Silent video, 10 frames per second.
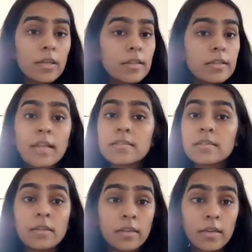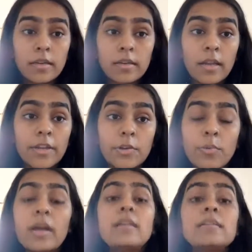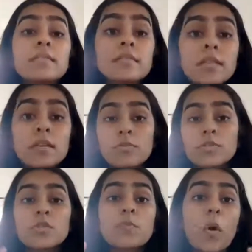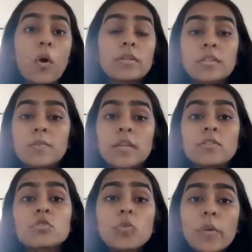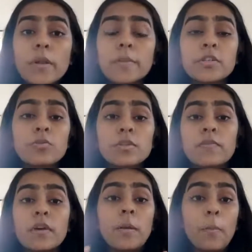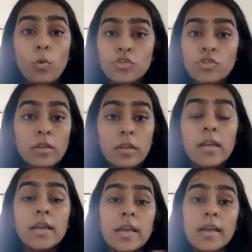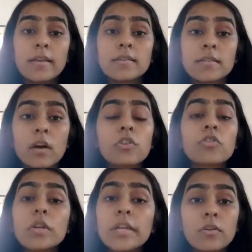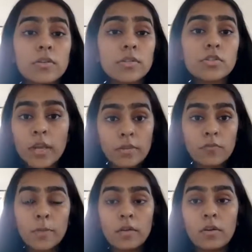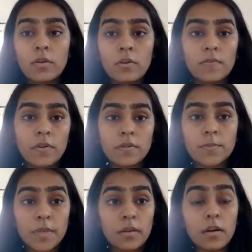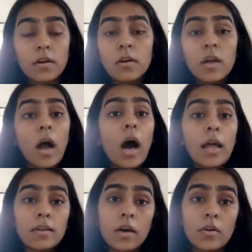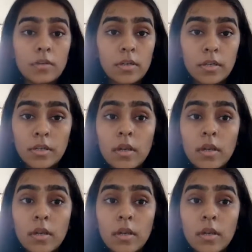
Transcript: That's great. Like, eliciting a response and being super intuitive and emotional is a really good strength of being a good first speaker, undoubtedly.